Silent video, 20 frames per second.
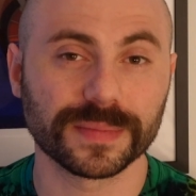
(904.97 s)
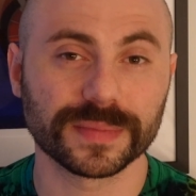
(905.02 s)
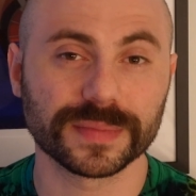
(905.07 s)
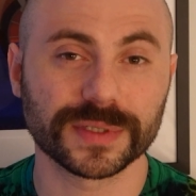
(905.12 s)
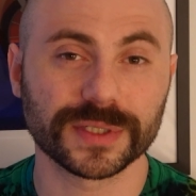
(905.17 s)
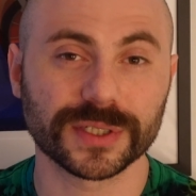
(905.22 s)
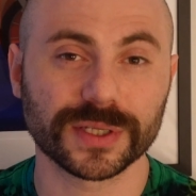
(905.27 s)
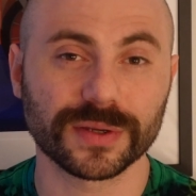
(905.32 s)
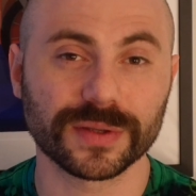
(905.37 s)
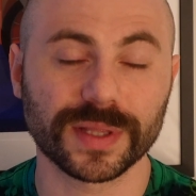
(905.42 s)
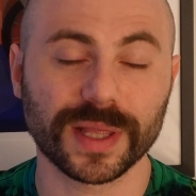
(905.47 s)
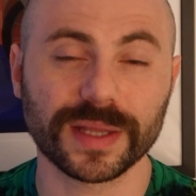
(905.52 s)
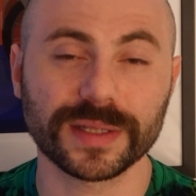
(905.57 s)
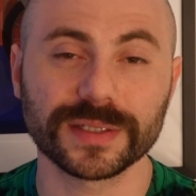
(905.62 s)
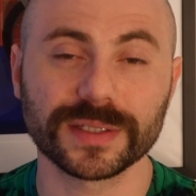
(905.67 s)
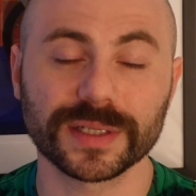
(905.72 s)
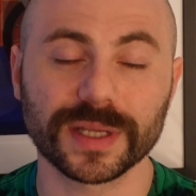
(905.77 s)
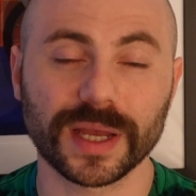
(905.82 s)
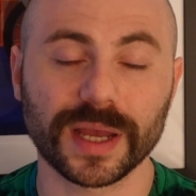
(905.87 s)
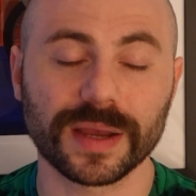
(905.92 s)
So
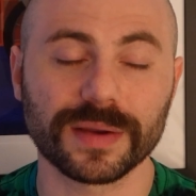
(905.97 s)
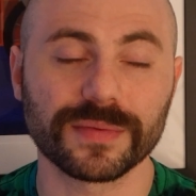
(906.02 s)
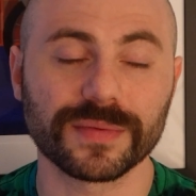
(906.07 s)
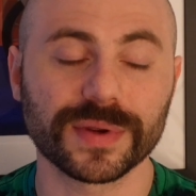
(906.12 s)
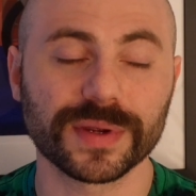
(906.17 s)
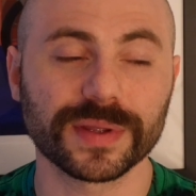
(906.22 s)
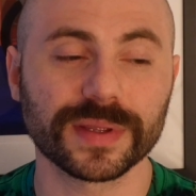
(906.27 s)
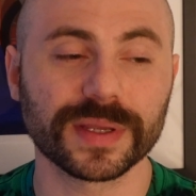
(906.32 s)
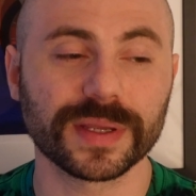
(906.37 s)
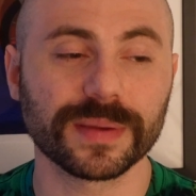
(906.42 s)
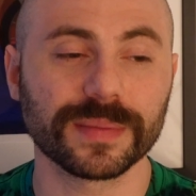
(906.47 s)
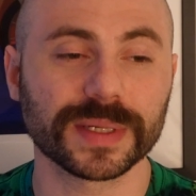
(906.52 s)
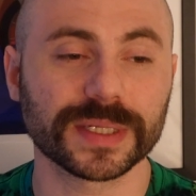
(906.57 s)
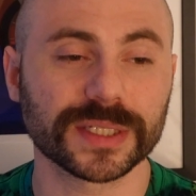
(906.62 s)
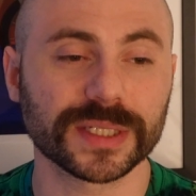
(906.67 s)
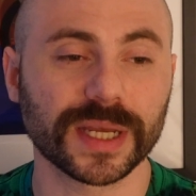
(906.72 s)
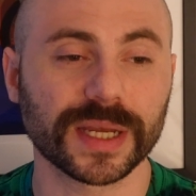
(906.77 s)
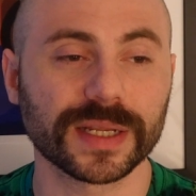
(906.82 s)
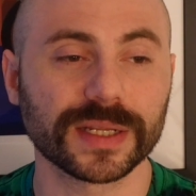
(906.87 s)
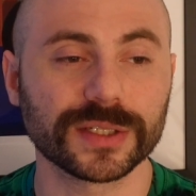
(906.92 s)
I really am
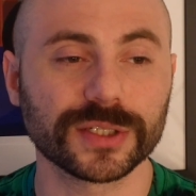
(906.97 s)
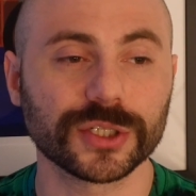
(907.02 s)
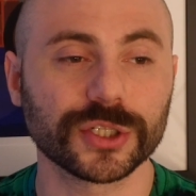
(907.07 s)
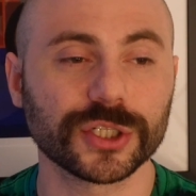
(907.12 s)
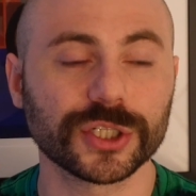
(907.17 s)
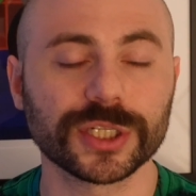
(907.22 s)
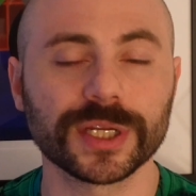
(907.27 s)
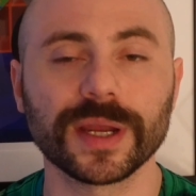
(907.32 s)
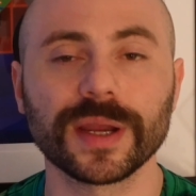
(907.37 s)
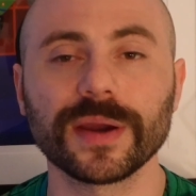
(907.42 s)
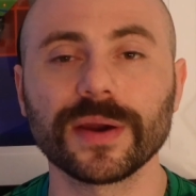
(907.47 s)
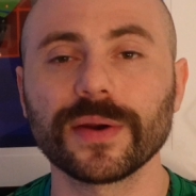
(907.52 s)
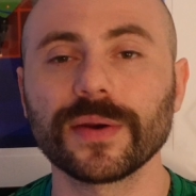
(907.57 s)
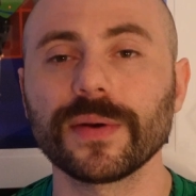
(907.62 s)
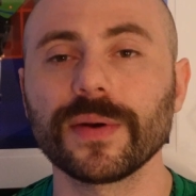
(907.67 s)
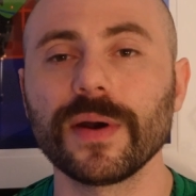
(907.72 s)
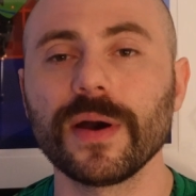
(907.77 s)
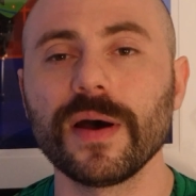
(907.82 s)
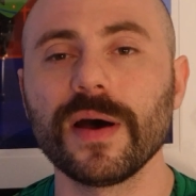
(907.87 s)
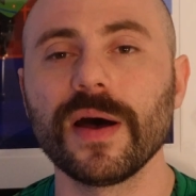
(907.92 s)
excited to
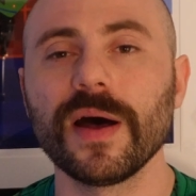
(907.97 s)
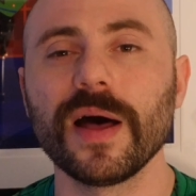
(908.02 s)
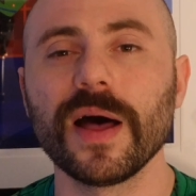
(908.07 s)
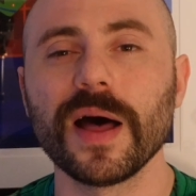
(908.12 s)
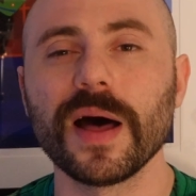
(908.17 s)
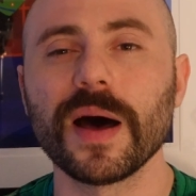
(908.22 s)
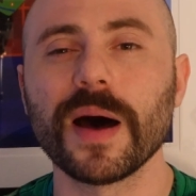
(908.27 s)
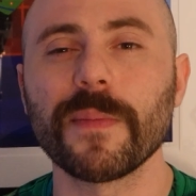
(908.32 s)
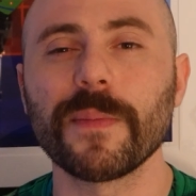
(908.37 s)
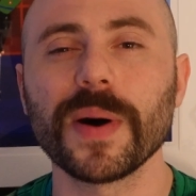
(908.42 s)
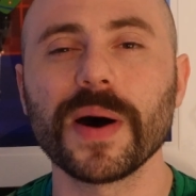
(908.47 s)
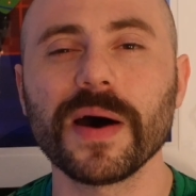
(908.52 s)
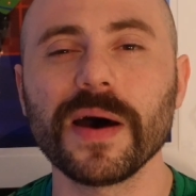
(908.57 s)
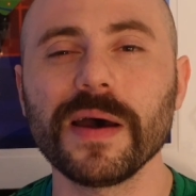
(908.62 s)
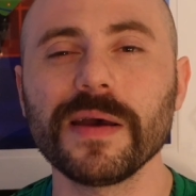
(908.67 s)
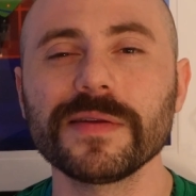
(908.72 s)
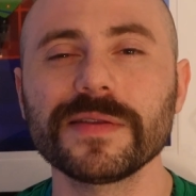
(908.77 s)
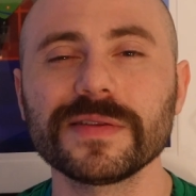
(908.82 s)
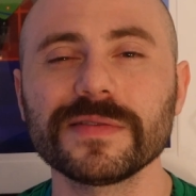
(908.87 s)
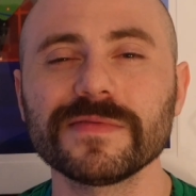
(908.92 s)
share a
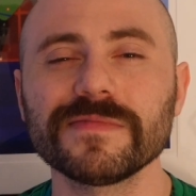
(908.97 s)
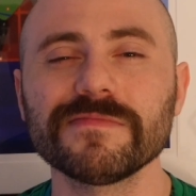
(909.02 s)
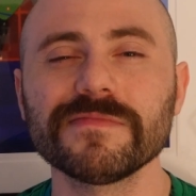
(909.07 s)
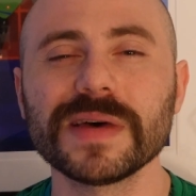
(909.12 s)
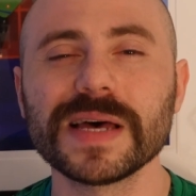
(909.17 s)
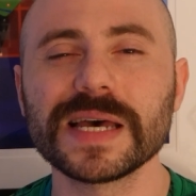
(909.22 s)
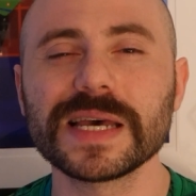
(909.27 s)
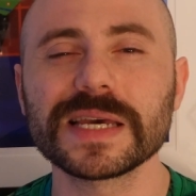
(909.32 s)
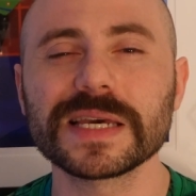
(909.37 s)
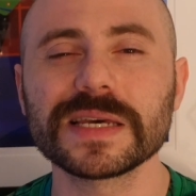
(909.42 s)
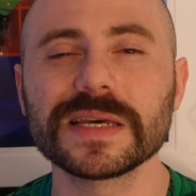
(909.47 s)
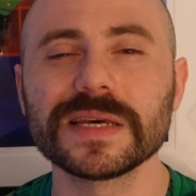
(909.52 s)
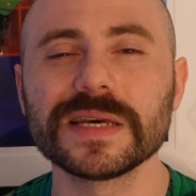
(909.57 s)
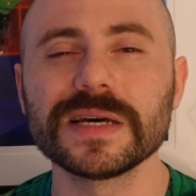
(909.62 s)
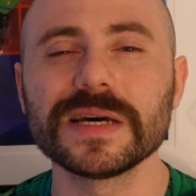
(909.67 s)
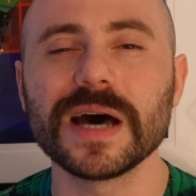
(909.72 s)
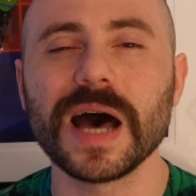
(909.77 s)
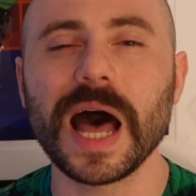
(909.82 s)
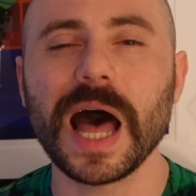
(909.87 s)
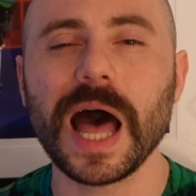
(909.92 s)
part of my
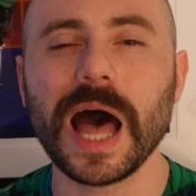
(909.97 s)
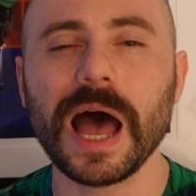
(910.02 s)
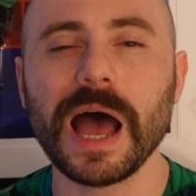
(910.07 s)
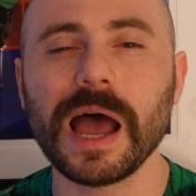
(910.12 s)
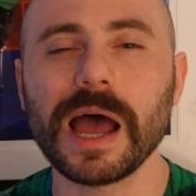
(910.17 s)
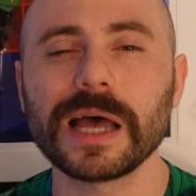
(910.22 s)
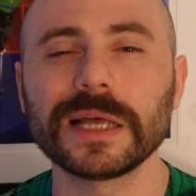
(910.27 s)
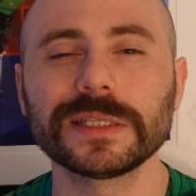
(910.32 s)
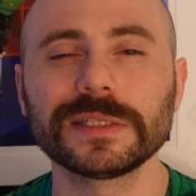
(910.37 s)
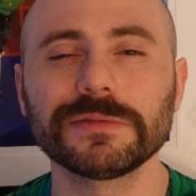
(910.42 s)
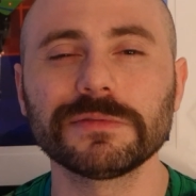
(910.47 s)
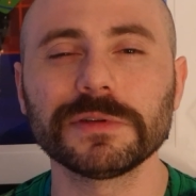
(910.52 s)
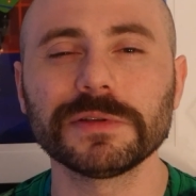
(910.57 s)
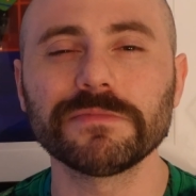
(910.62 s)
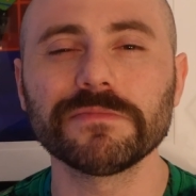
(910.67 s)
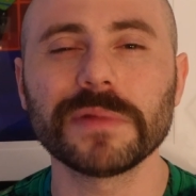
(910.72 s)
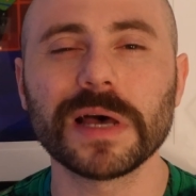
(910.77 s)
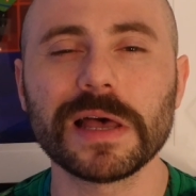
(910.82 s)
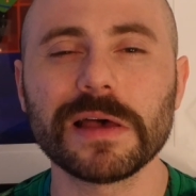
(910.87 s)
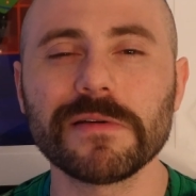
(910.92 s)
heart with
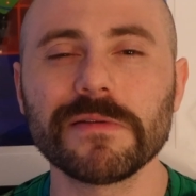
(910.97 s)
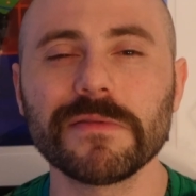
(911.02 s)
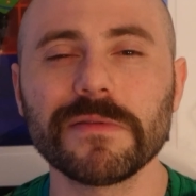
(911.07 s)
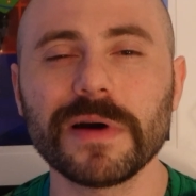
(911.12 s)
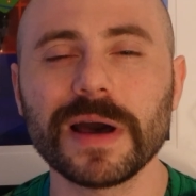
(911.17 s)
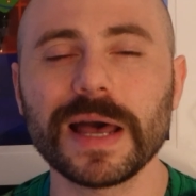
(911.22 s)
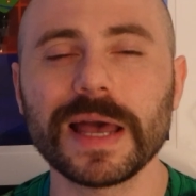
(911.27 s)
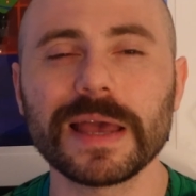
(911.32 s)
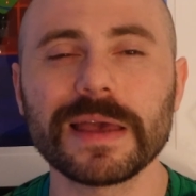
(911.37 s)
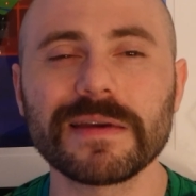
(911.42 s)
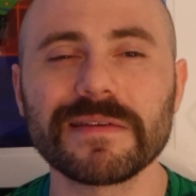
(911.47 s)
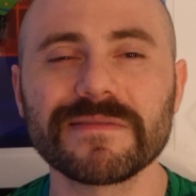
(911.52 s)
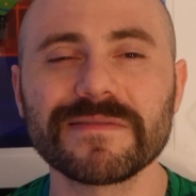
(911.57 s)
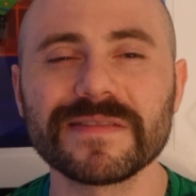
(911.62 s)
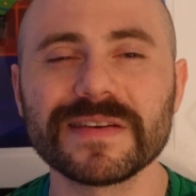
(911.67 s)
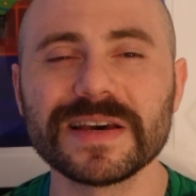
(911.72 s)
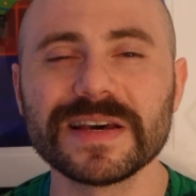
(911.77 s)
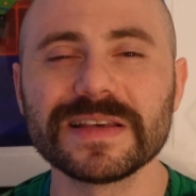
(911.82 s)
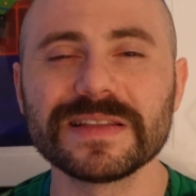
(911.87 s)
my wife.